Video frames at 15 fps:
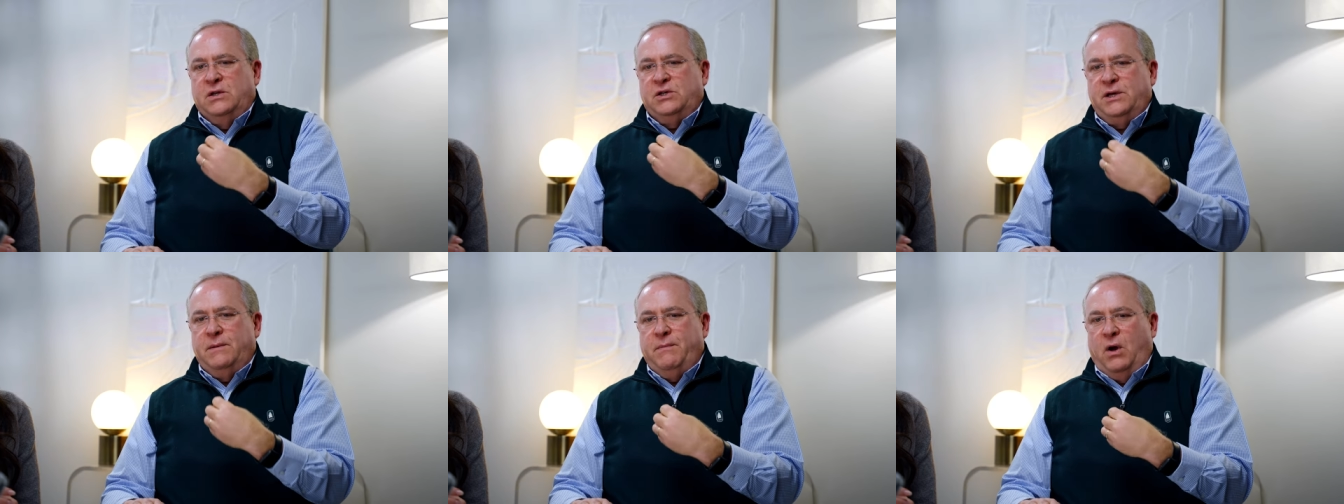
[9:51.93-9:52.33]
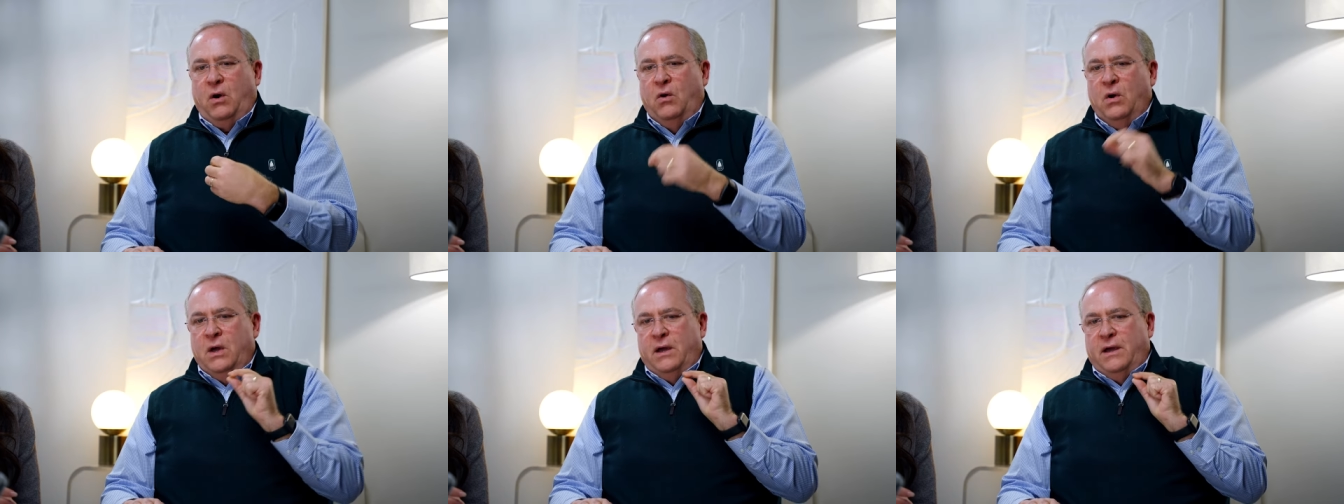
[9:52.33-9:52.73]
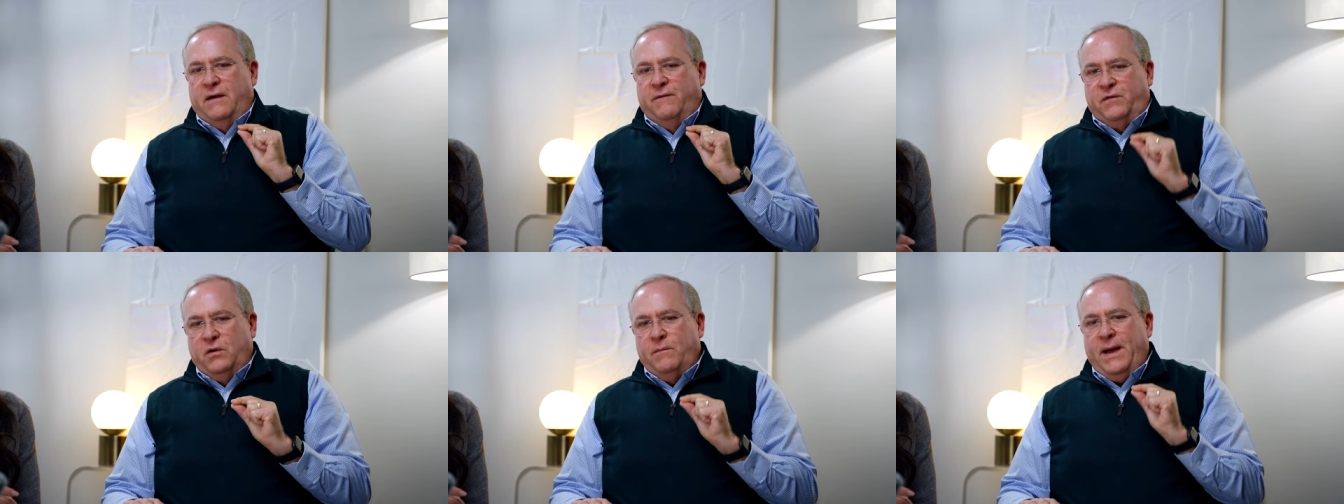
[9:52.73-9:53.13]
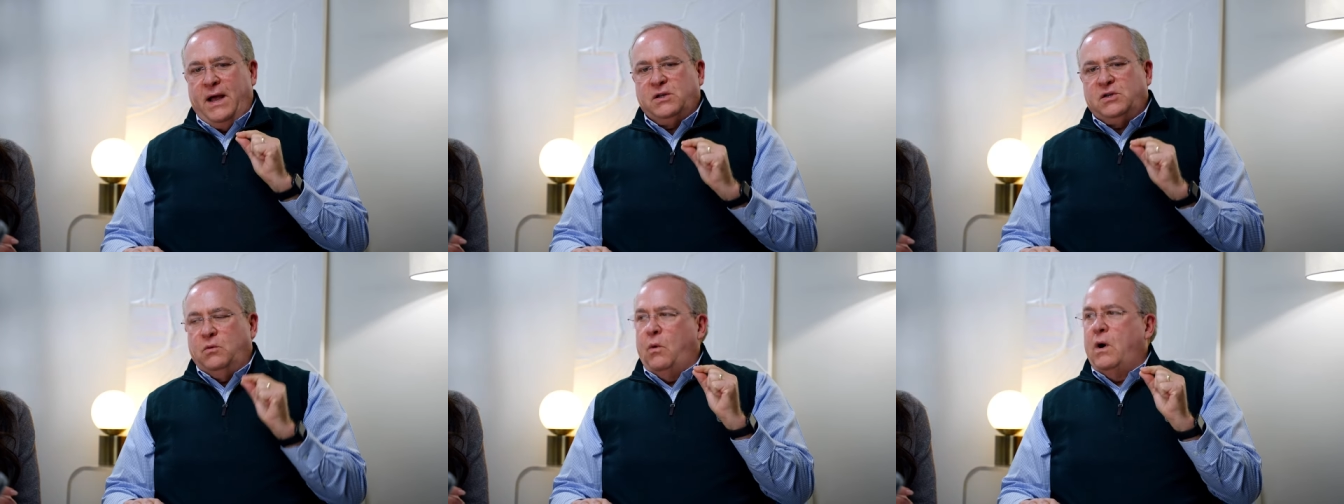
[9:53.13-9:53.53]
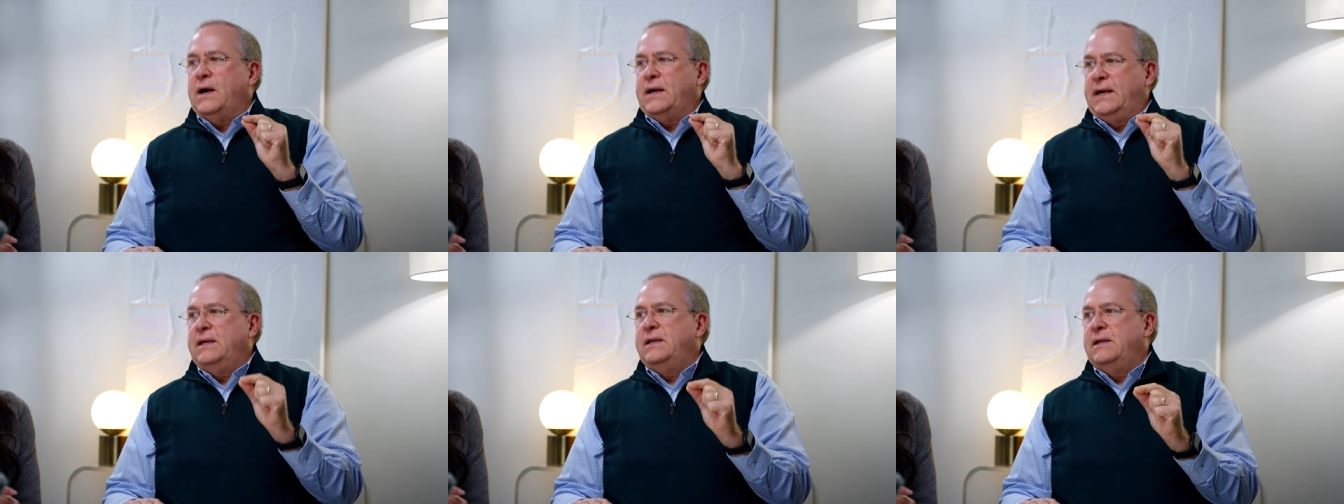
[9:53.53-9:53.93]
Jimbo, if you're about to
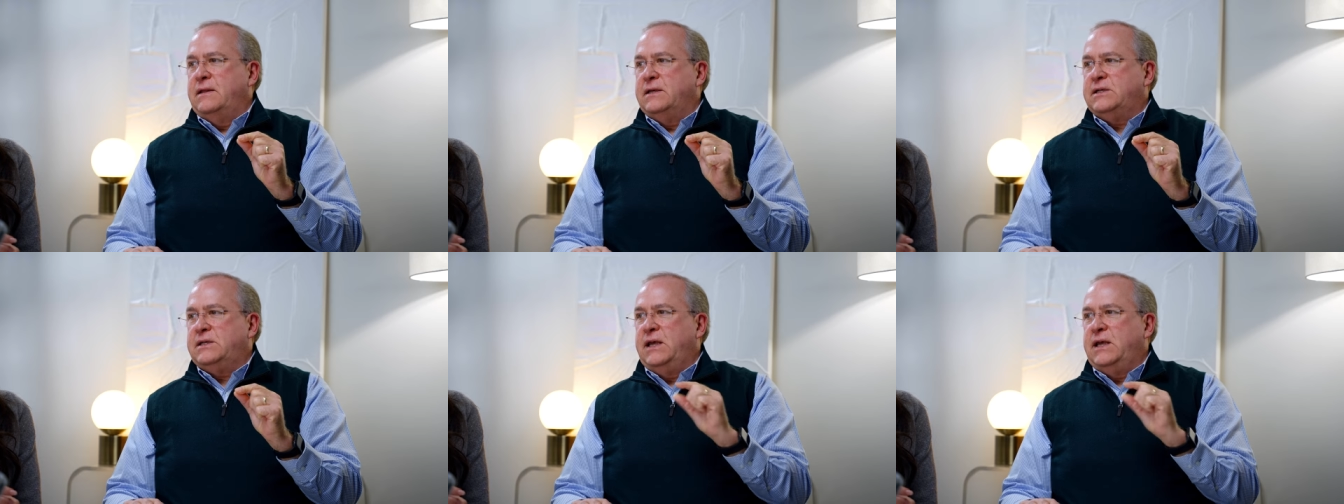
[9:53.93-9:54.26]
walk into this